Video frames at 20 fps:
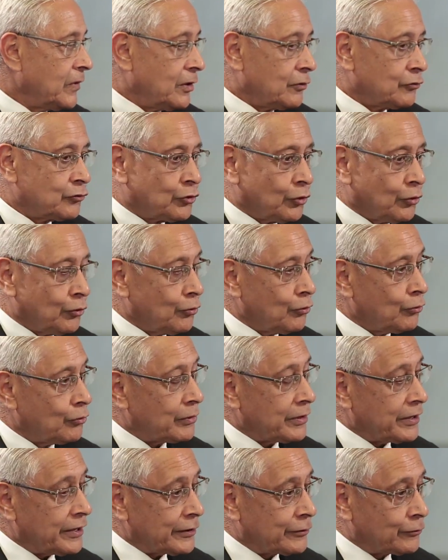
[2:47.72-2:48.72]
So
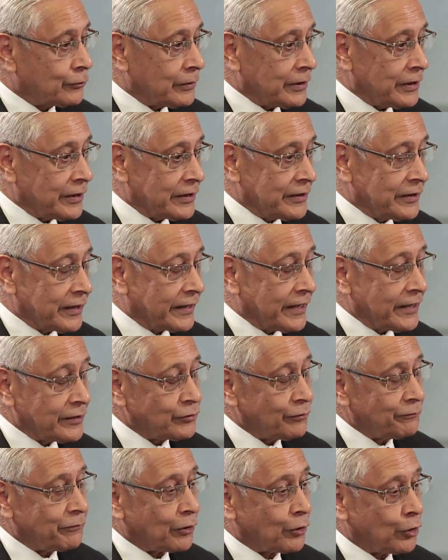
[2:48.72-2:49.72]
in the
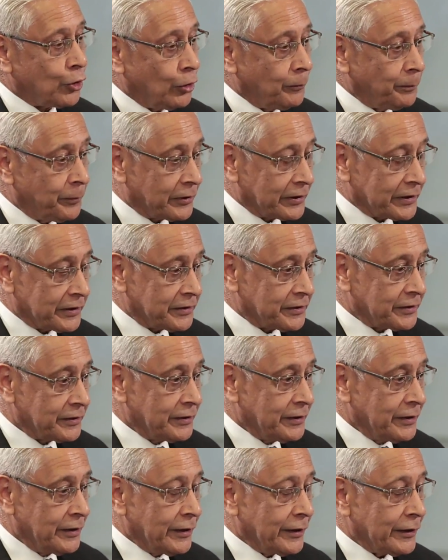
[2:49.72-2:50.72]
case of a corporate,
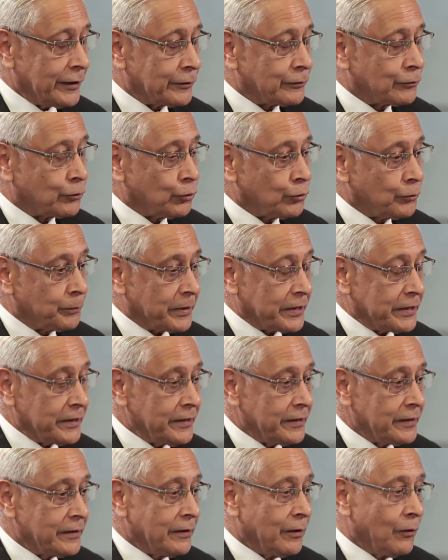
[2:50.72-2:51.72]
it could
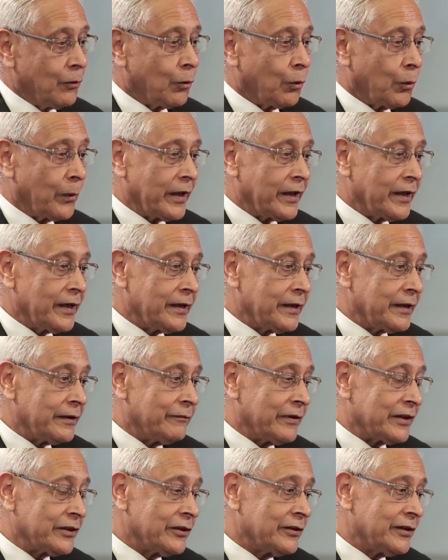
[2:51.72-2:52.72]
be
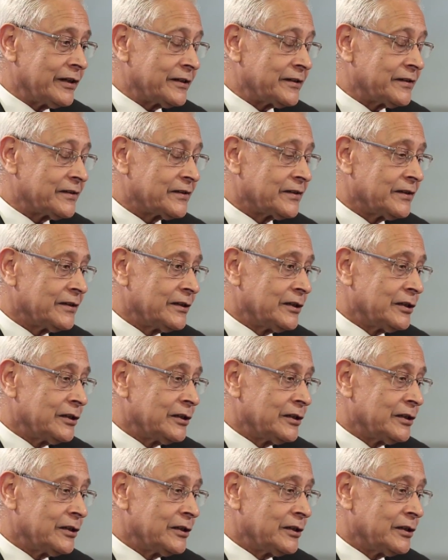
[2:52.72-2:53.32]
whether its